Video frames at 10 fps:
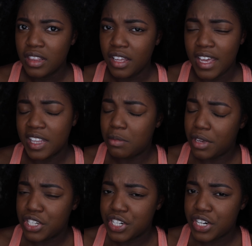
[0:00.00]
looking at the
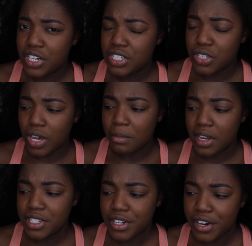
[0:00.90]
picture. So I'm
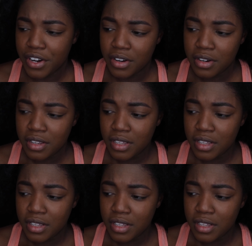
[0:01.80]
not sure.